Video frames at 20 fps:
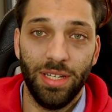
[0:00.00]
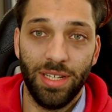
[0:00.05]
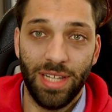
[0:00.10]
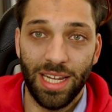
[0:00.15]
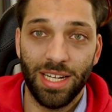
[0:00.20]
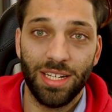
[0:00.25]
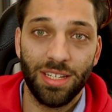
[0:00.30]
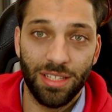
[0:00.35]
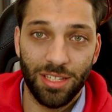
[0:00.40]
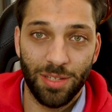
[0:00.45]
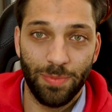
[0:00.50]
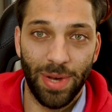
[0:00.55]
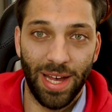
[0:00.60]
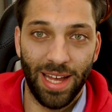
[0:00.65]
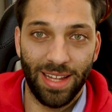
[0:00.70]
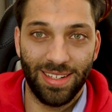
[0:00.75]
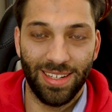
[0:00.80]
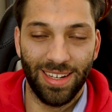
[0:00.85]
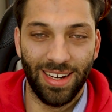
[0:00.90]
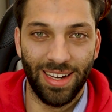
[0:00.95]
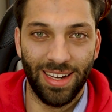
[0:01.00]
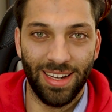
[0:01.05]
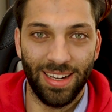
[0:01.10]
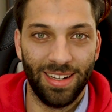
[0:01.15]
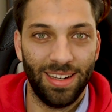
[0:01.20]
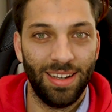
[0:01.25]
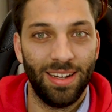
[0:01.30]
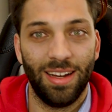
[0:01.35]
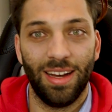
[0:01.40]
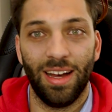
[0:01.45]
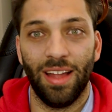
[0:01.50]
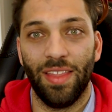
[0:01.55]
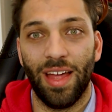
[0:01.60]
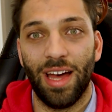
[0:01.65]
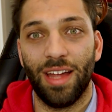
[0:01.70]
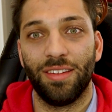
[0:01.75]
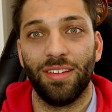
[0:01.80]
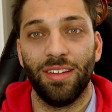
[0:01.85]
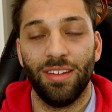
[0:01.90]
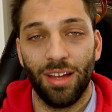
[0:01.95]
ditch the spare tyre, and
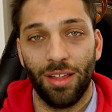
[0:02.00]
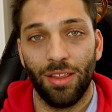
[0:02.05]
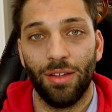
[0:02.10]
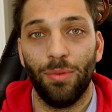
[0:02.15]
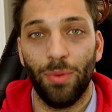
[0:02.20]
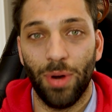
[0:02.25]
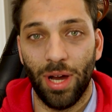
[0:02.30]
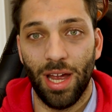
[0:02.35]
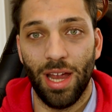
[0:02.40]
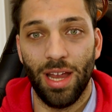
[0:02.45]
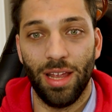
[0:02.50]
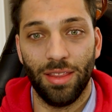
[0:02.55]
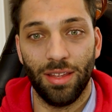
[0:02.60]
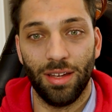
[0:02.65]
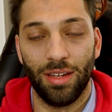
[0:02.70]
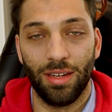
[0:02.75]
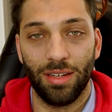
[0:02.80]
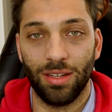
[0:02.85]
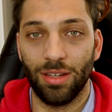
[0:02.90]
that's another way that